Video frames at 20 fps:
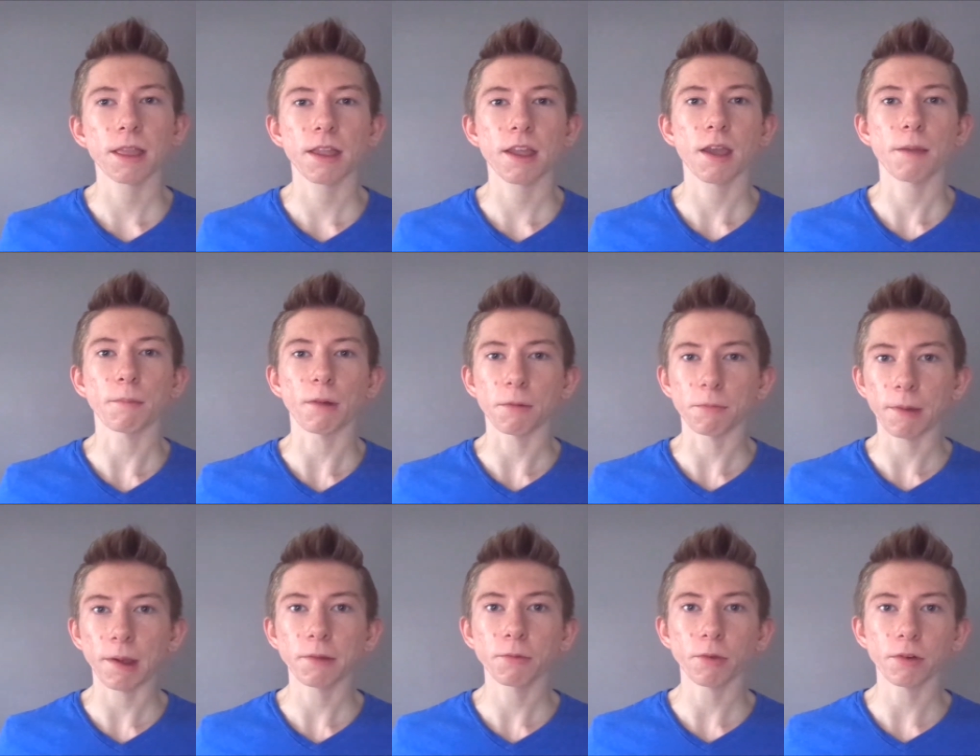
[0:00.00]
My
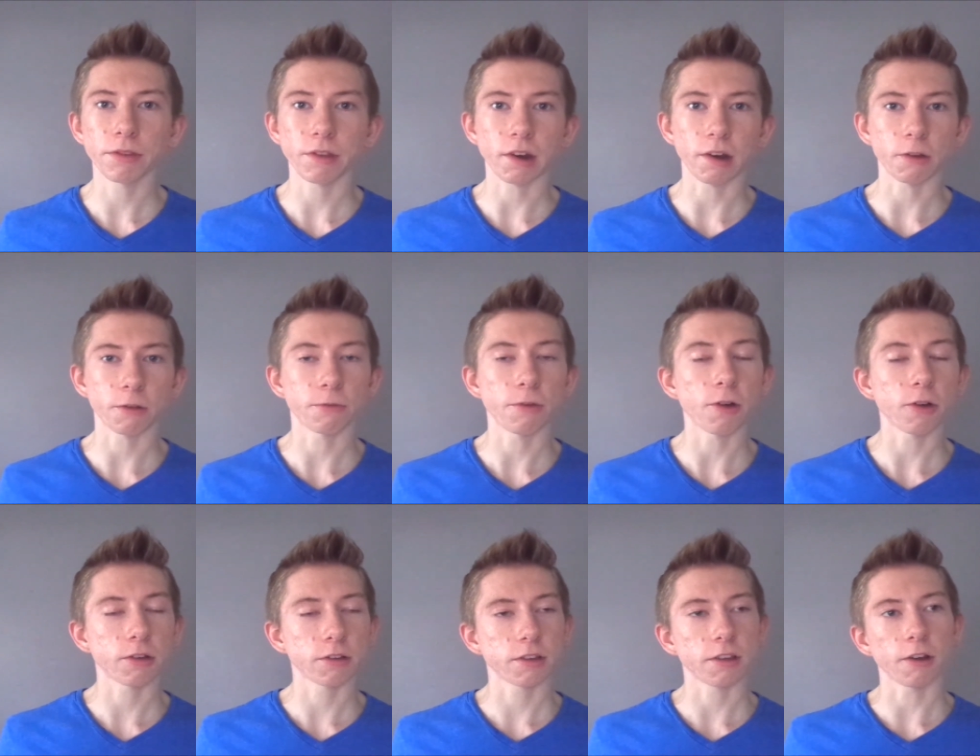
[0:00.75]
main one that I was
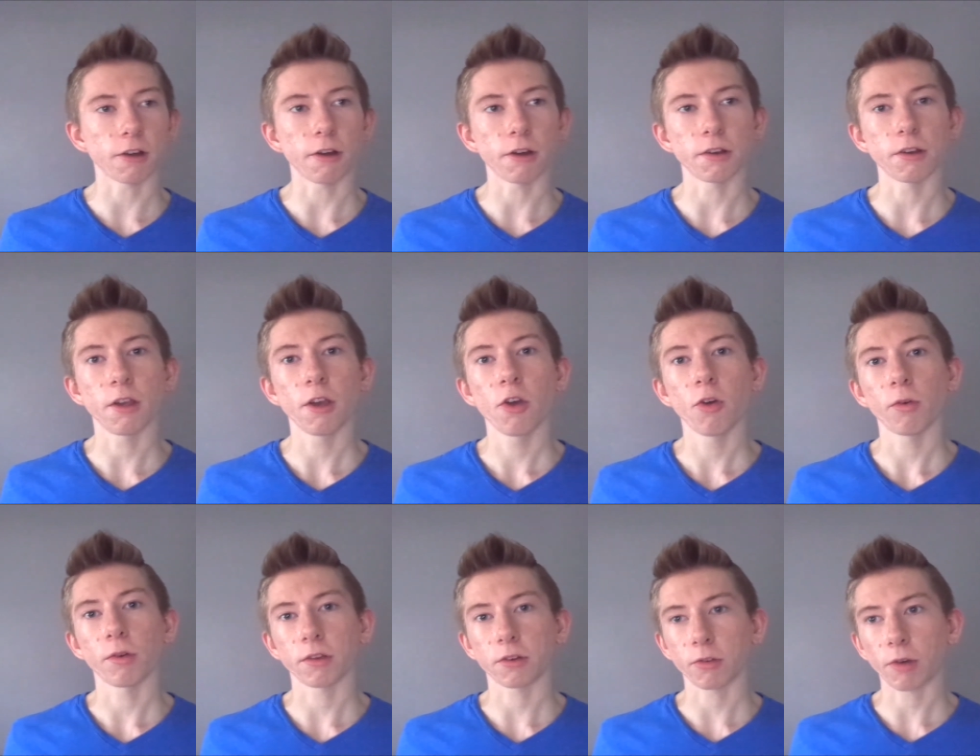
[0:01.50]
focusing on
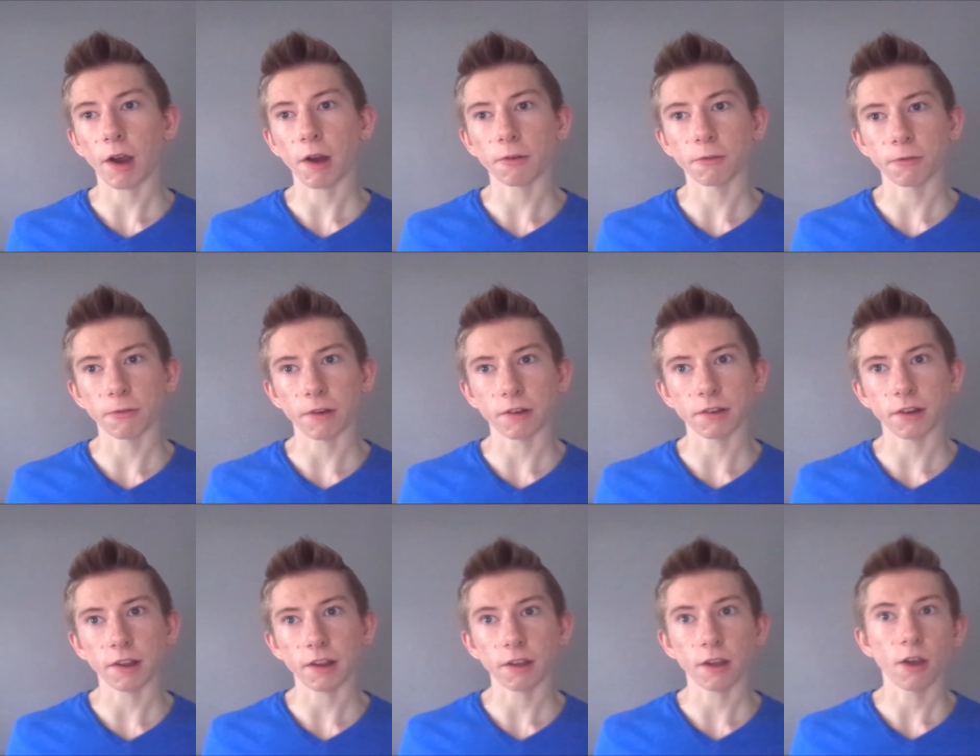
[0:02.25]
was
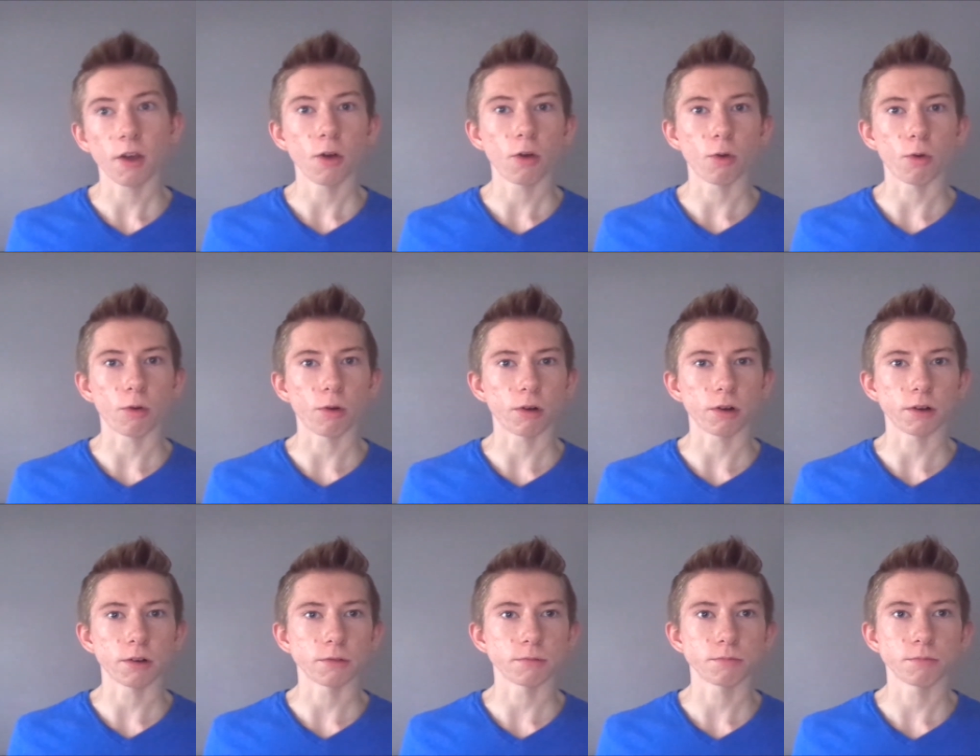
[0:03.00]
crowdfunding,
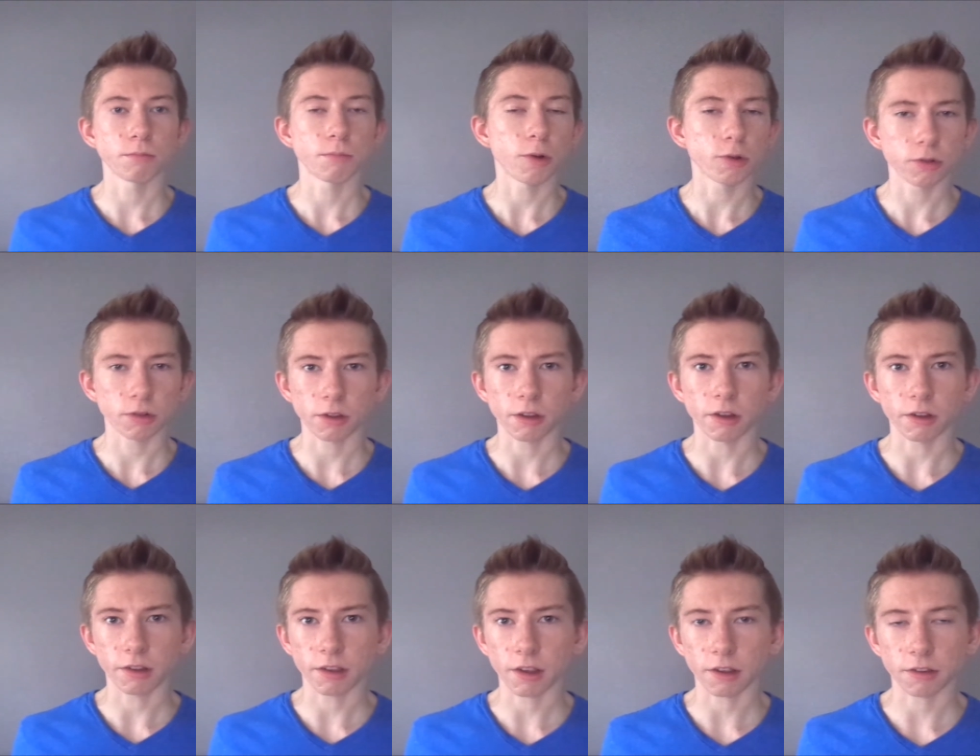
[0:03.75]
or mostly
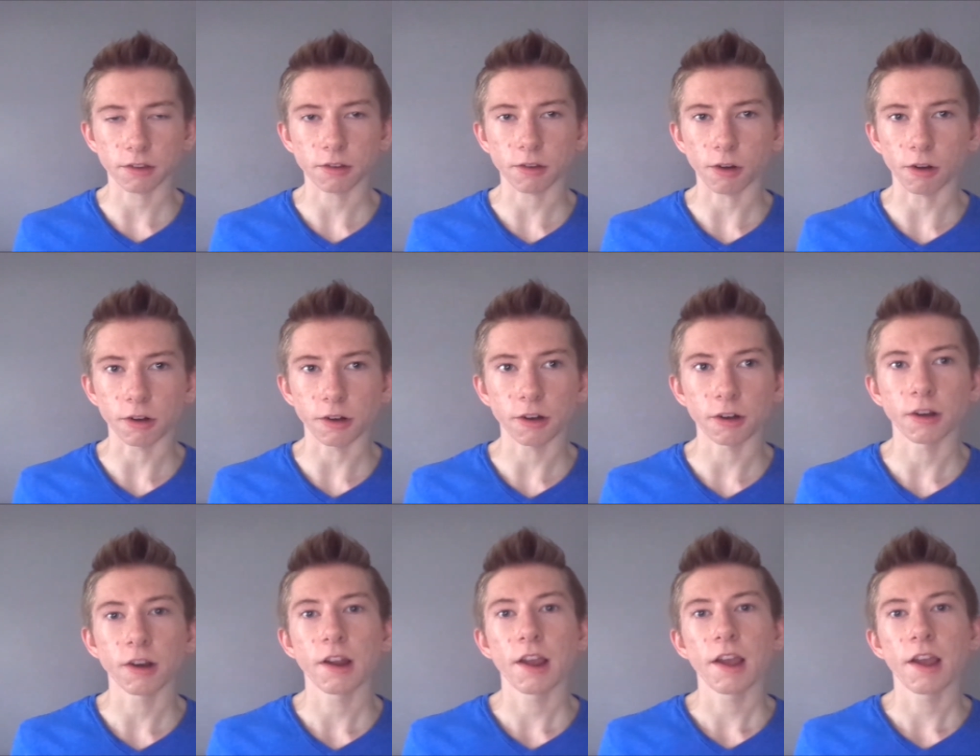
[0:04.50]
on Kickstarter,